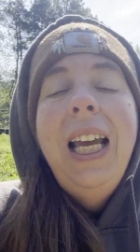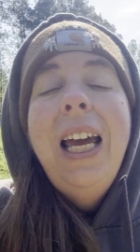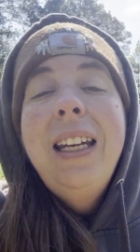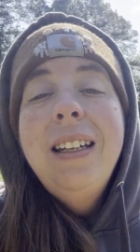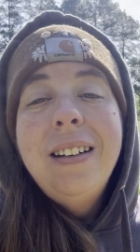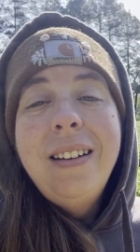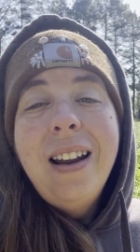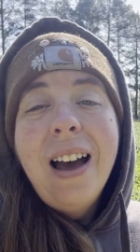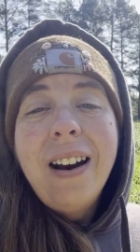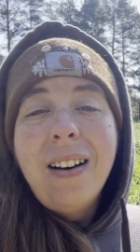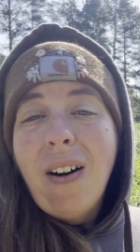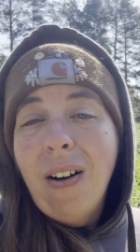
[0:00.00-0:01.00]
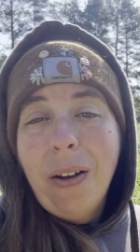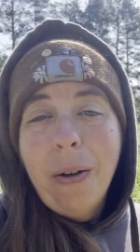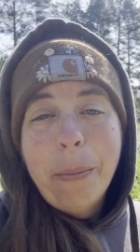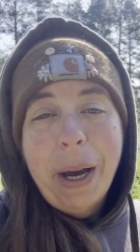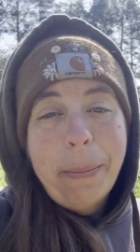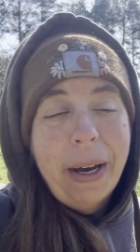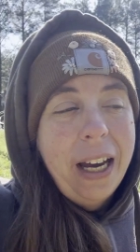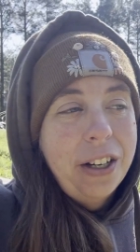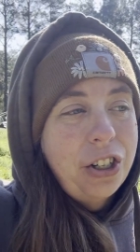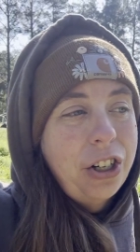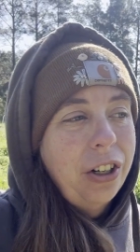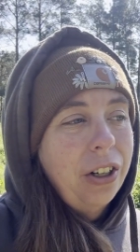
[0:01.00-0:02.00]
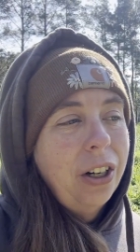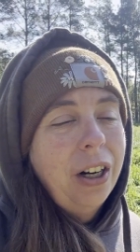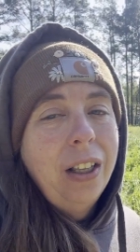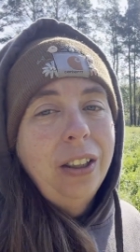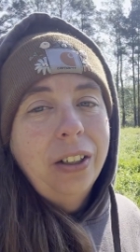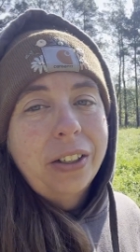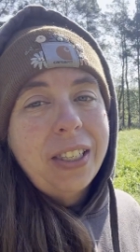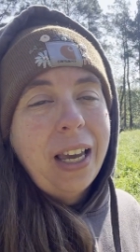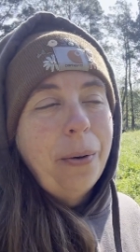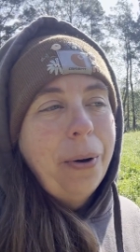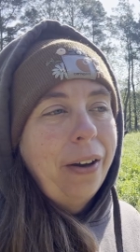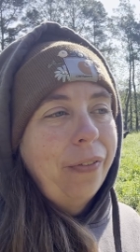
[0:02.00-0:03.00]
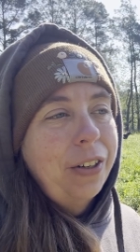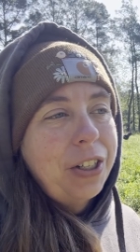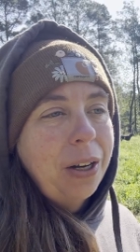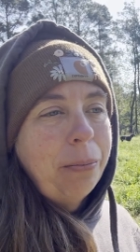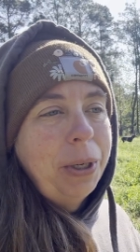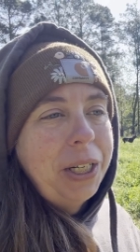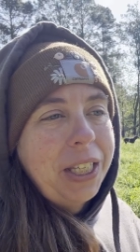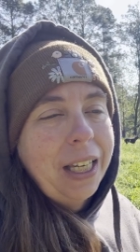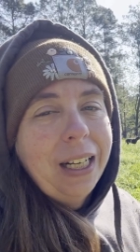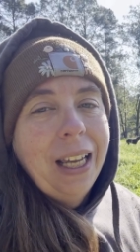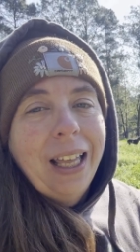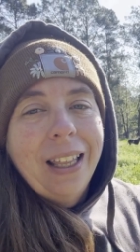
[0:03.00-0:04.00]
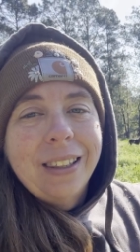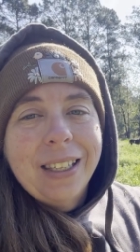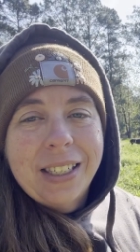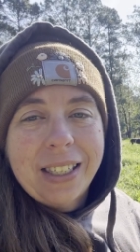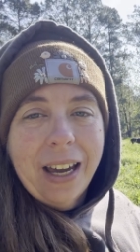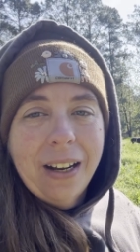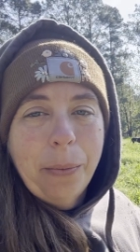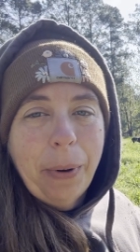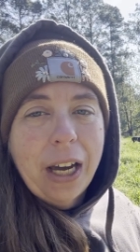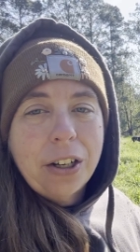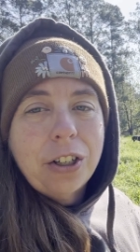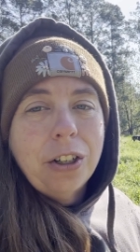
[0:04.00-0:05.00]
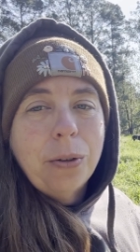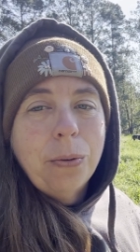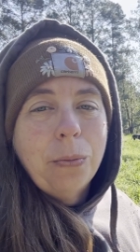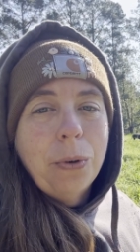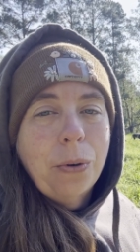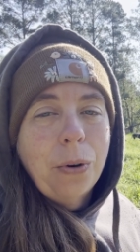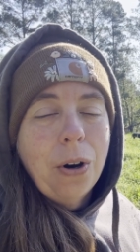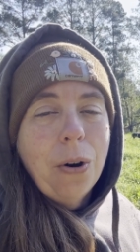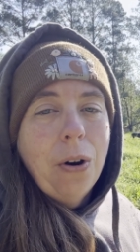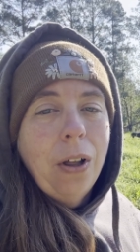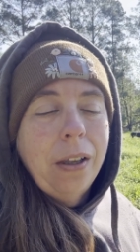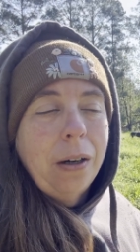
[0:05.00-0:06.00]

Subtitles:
And not all of my pasture looks that way. For some reason, this side of the pasture will grow a little